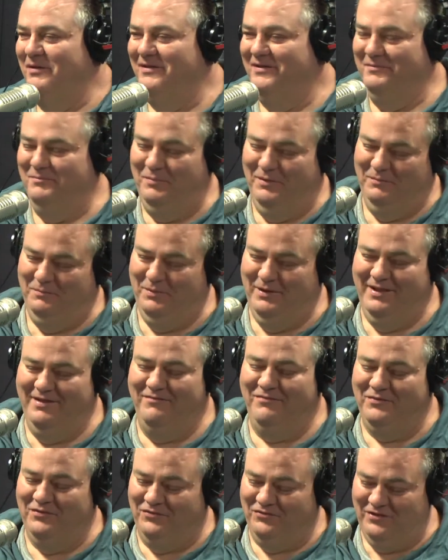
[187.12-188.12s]
But he
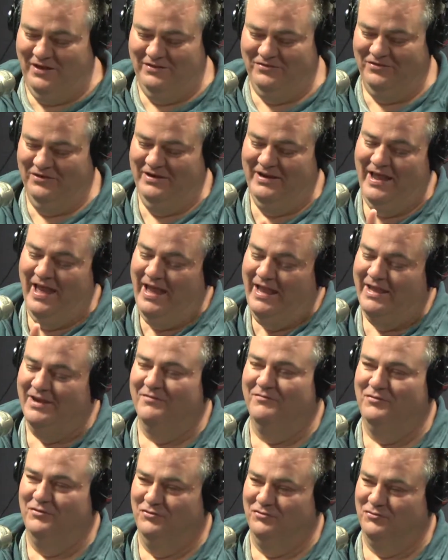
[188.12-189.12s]
feels that's a
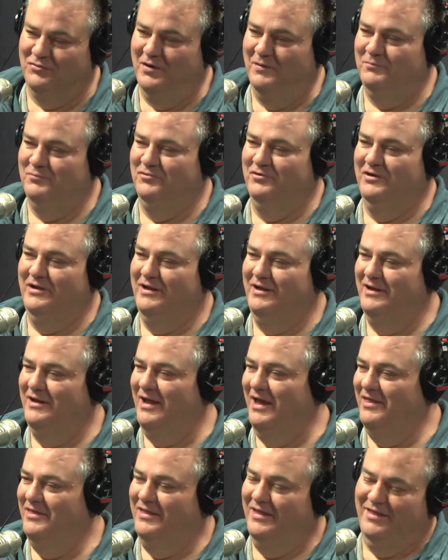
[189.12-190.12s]
negative description.
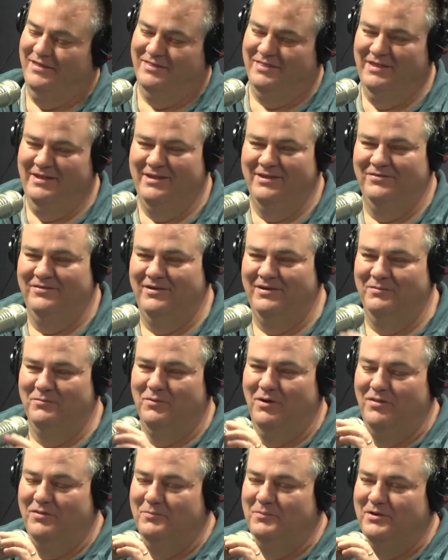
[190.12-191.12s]
I think he said he'd
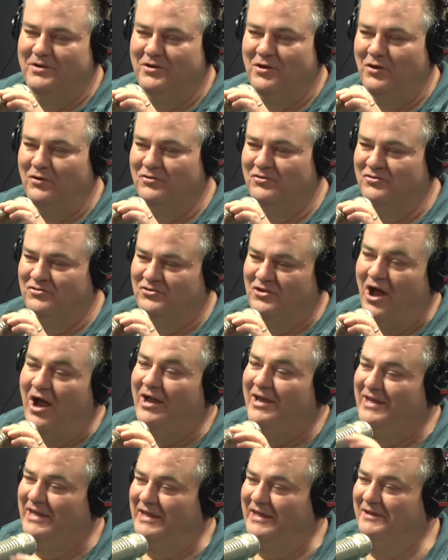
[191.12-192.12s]
rather be called
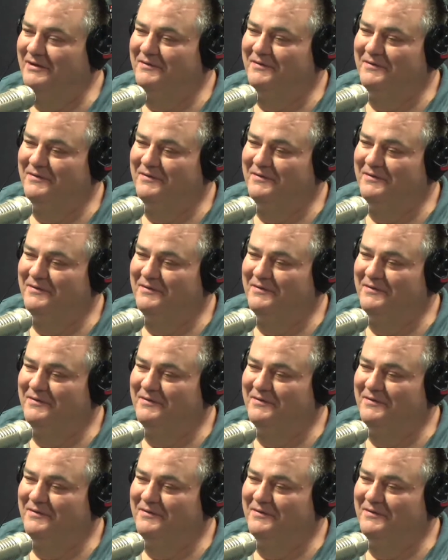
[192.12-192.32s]
stocky.